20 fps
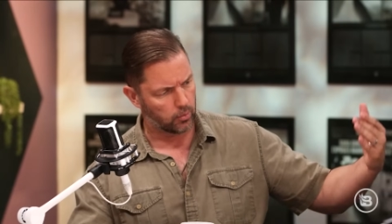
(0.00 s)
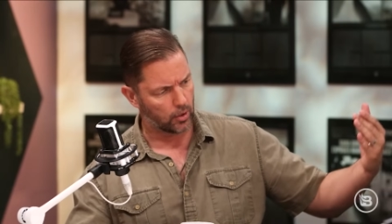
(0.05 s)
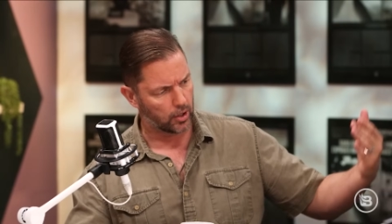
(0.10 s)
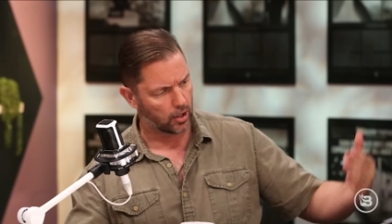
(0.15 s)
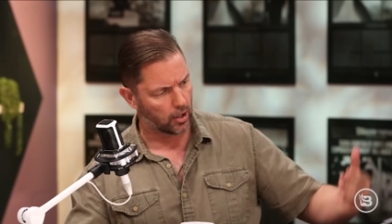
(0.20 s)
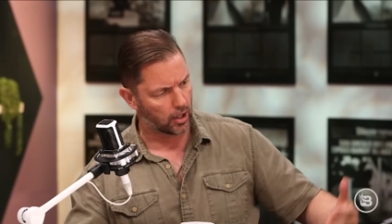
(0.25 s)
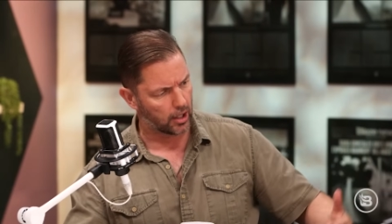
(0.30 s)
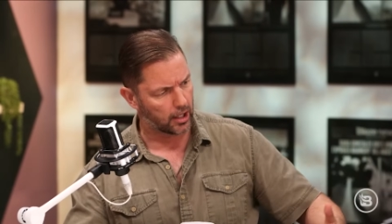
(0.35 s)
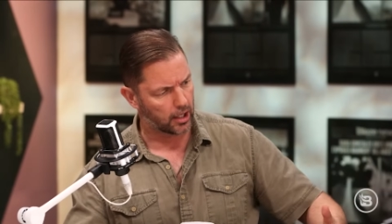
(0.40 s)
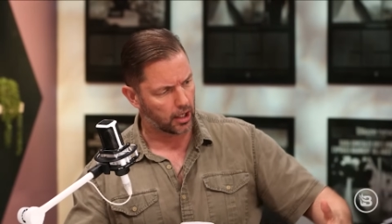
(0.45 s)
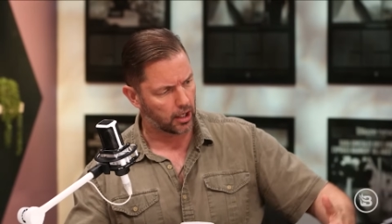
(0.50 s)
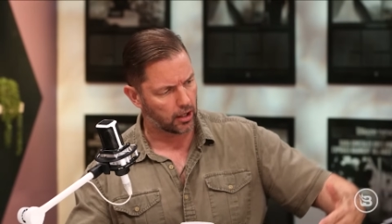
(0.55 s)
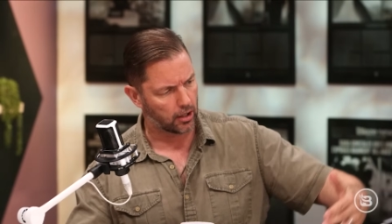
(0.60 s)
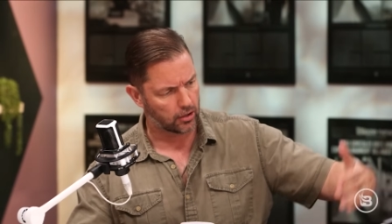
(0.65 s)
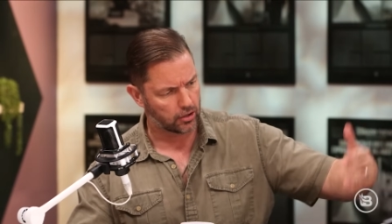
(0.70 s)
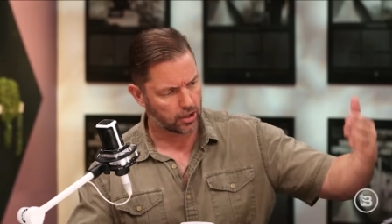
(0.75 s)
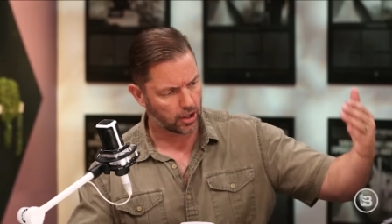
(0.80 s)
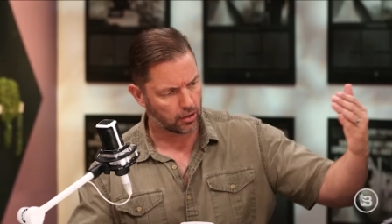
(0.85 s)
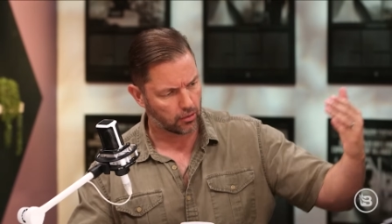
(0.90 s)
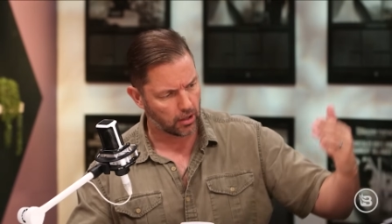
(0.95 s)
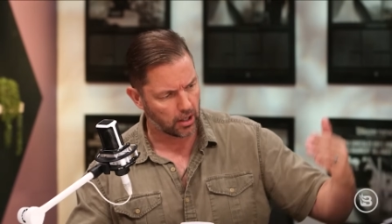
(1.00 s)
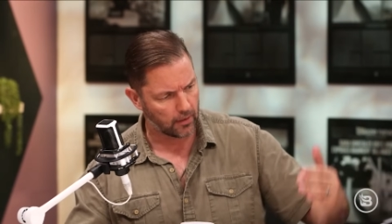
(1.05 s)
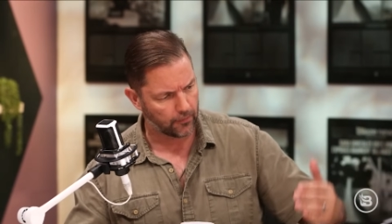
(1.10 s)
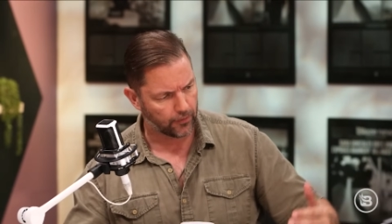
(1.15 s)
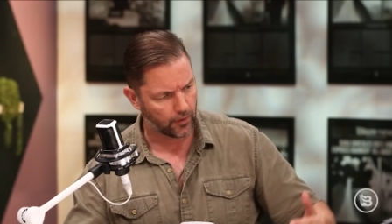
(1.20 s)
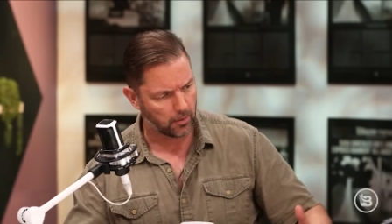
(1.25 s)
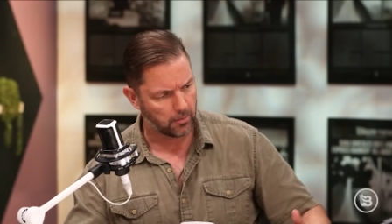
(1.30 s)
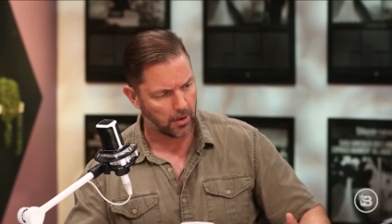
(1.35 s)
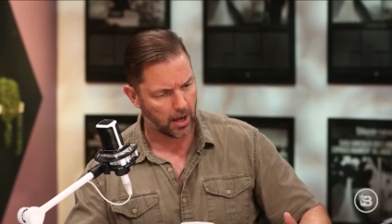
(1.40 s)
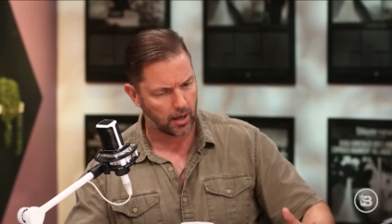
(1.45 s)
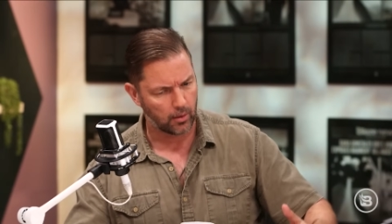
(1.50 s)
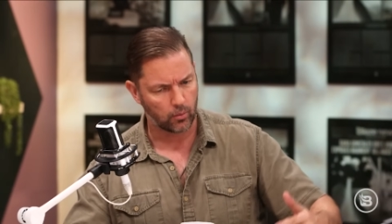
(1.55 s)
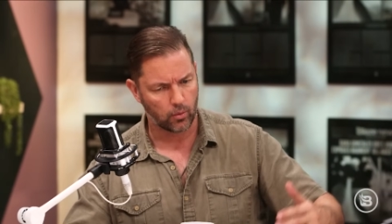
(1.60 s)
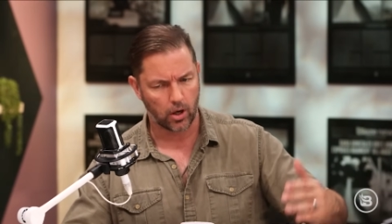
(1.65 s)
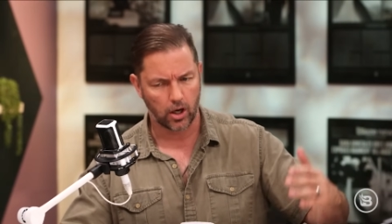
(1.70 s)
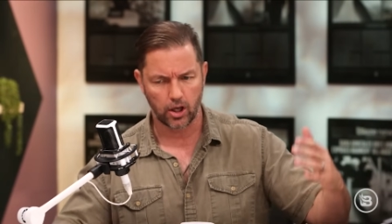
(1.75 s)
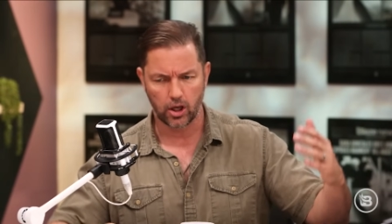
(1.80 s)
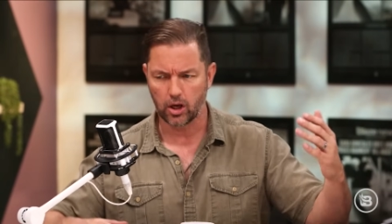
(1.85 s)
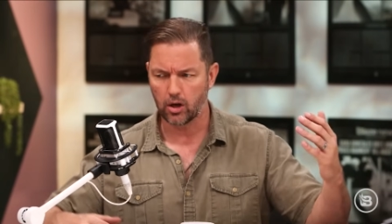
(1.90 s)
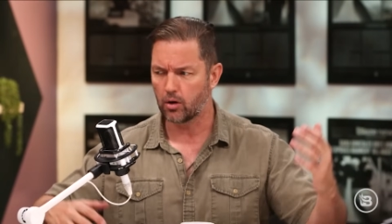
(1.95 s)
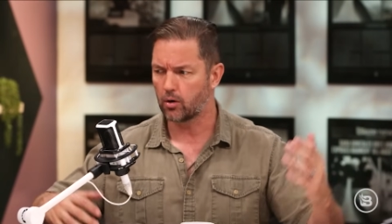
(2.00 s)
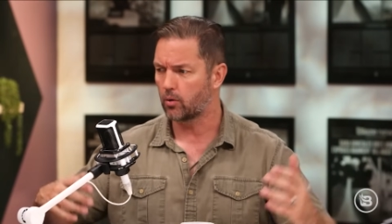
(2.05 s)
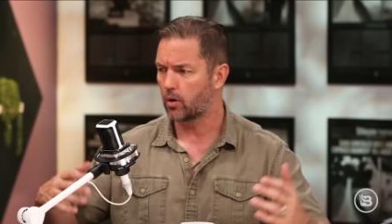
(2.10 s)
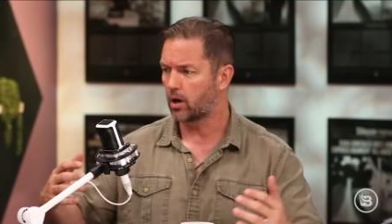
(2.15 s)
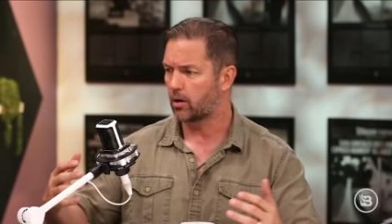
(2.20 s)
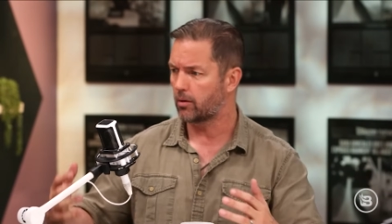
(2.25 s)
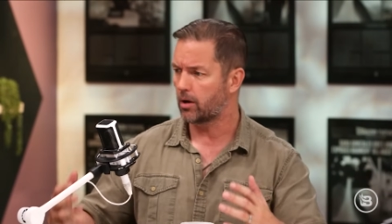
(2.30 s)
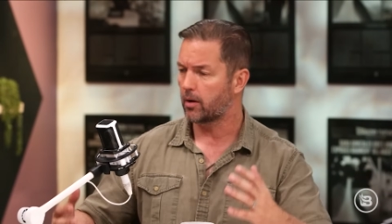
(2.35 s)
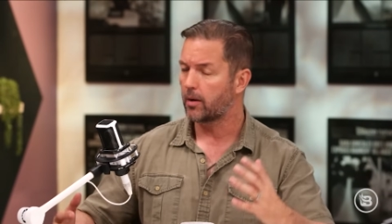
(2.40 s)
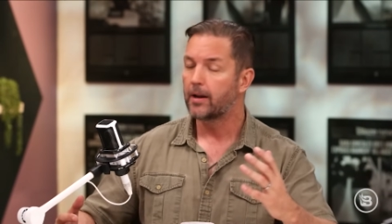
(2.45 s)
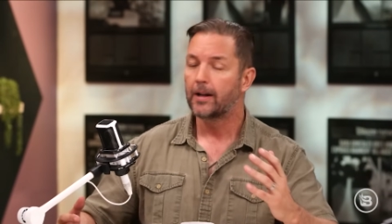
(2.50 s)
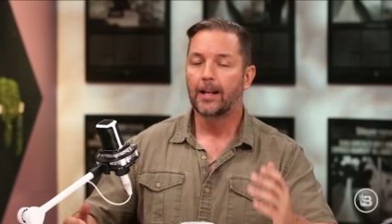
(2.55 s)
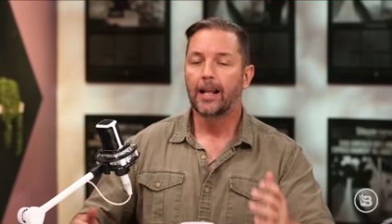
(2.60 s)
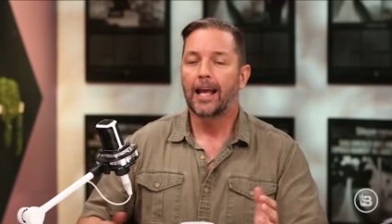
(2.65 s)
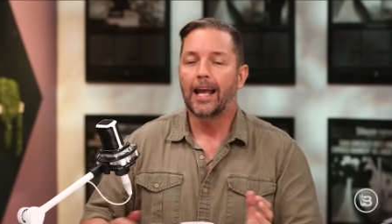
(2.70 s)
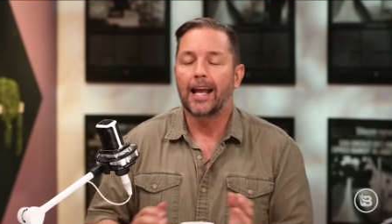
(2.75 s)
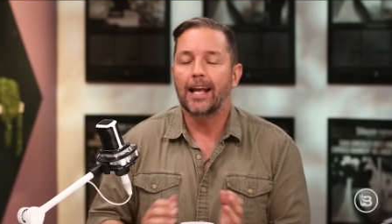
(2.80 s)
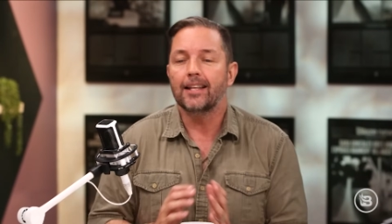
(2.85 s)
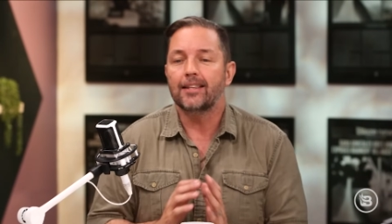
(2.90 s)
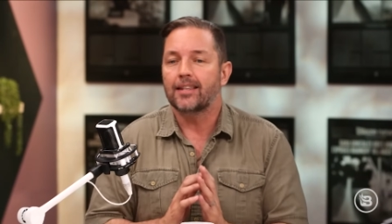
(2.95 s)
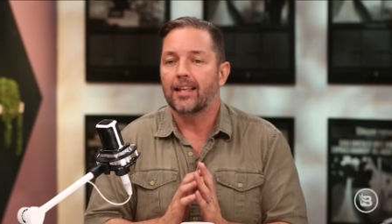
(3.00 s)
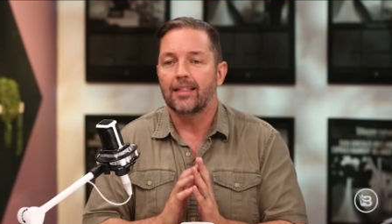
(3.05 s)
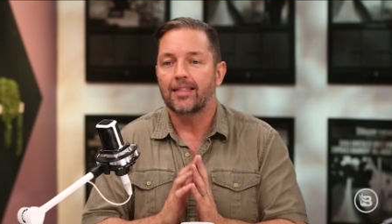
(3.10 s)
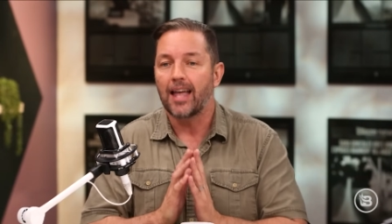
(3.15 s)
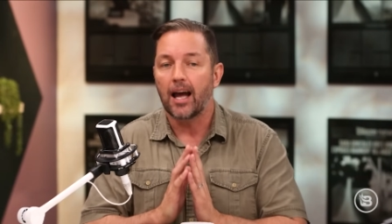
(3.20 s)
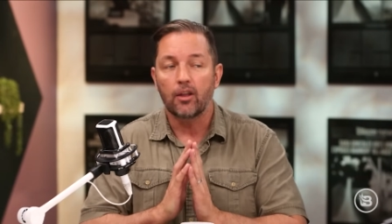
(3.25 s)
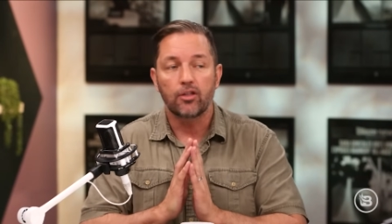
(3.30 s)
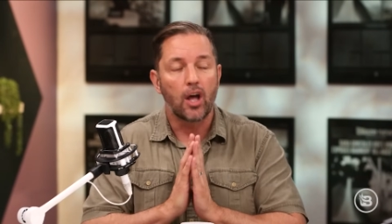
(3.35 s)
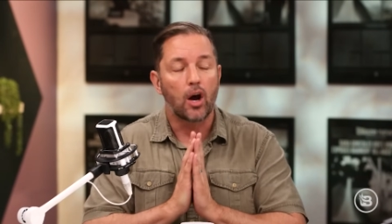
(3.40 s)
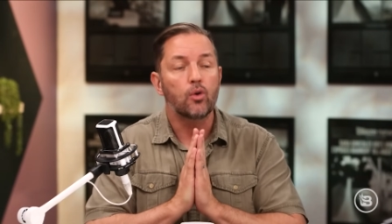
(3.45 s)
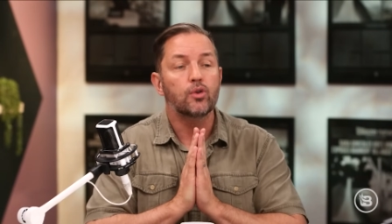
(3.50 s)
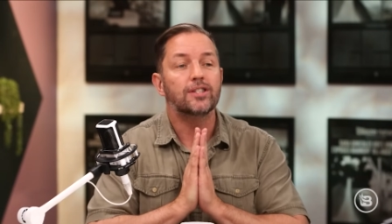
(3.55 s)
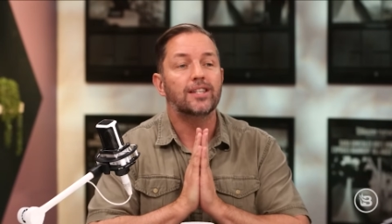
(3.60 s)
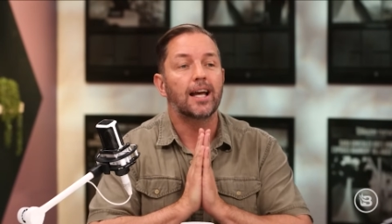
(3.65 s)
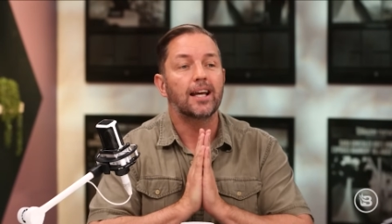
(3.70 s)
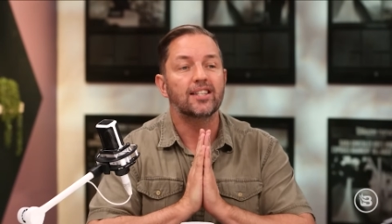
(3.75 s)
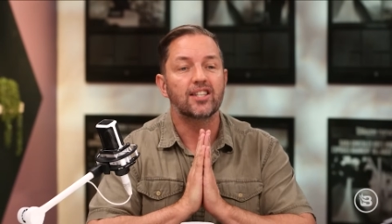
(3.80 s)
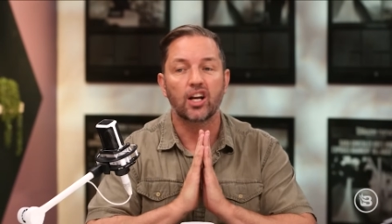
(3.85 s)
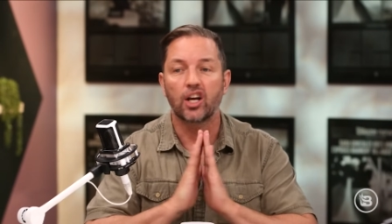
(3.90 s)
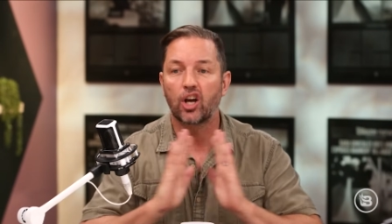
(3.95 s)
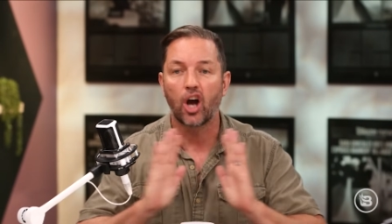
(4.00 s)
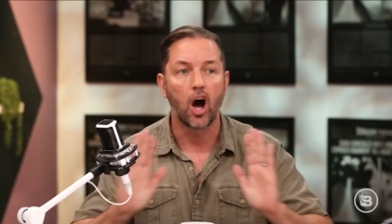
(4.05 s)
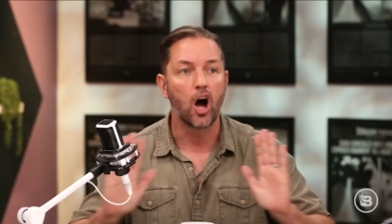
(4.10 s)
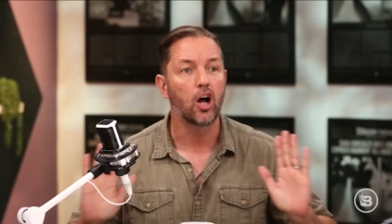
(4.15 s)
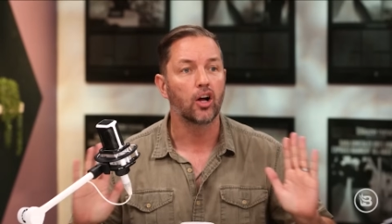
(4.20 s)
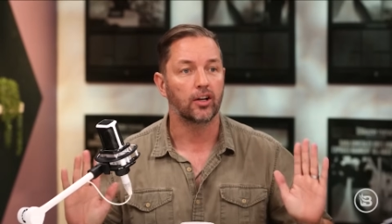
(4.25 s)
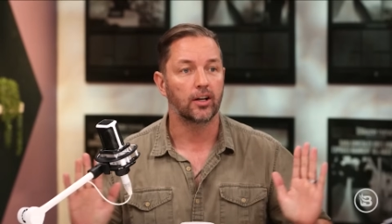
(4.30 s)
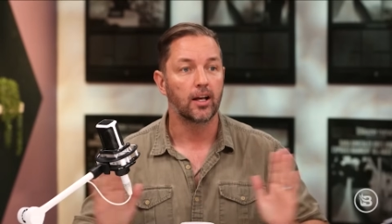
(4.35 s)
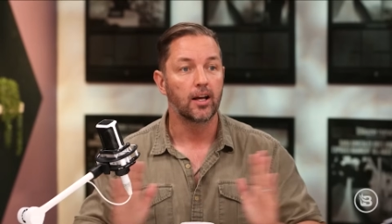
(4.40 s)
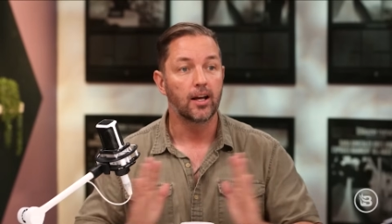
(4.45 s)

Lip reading: we got to get a degree from NYU. And those days are gone.